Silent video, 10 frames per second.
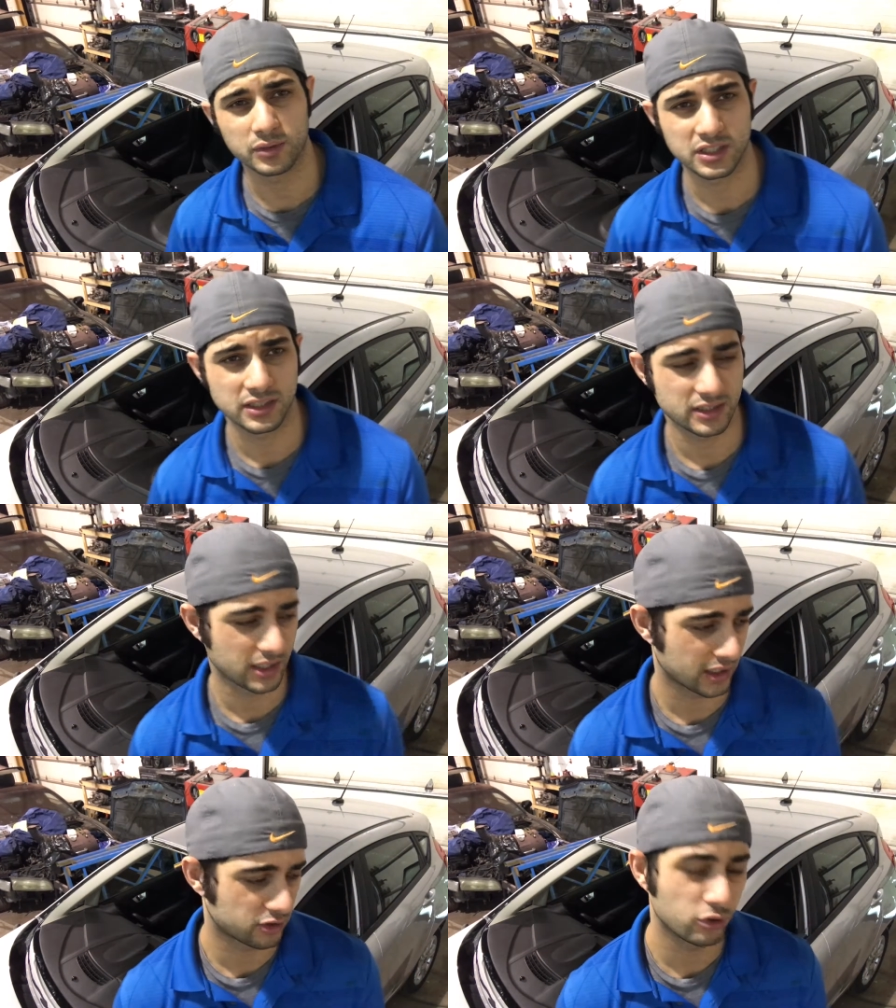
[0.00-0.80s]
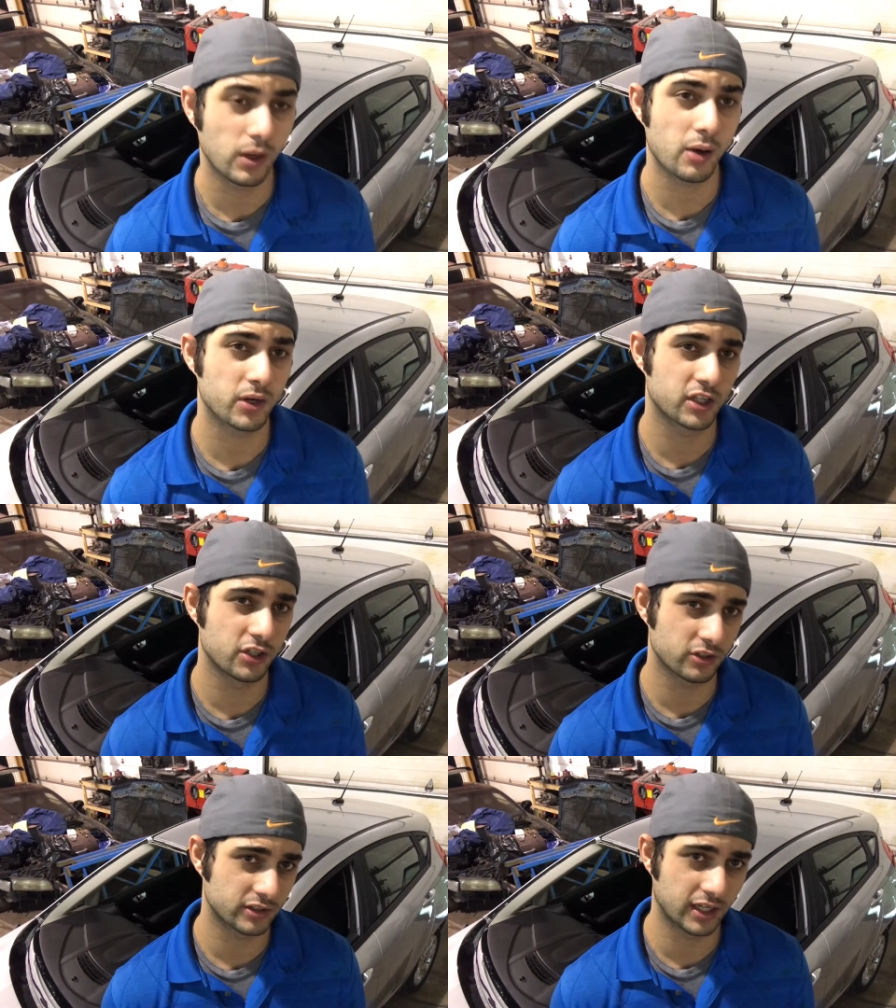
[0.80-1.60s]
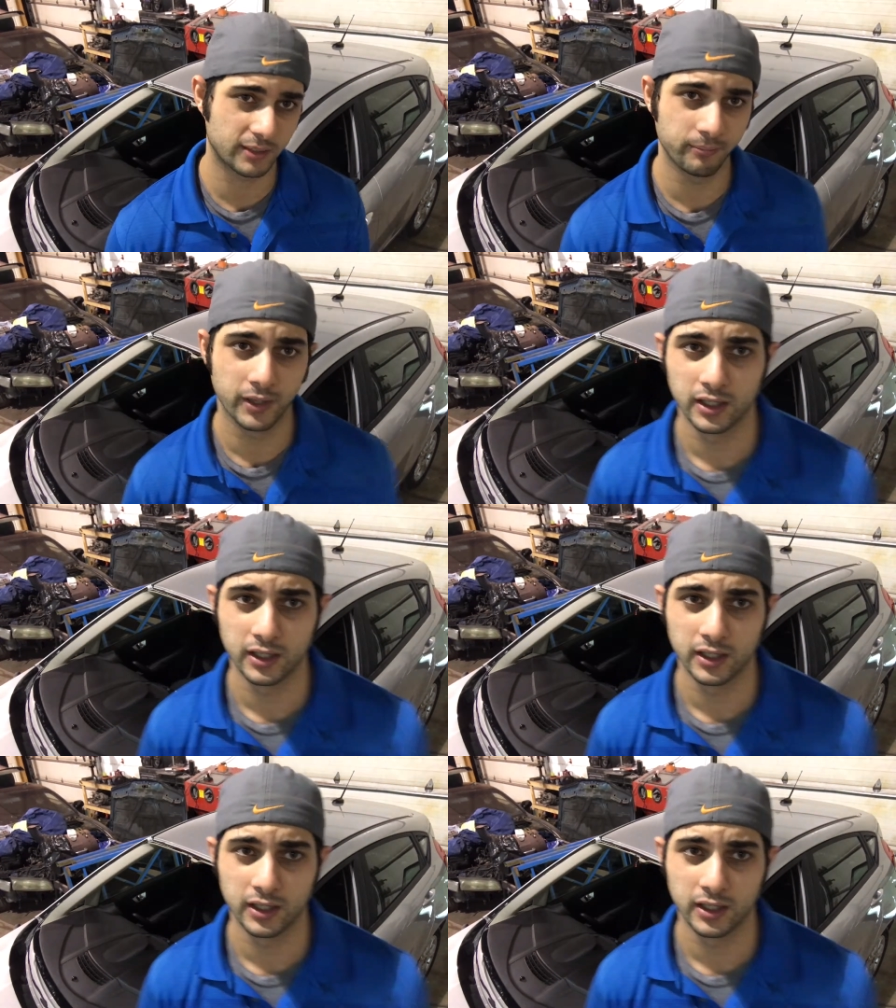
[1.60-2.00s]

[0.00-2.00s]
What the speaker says: which is a 2-hour cure time.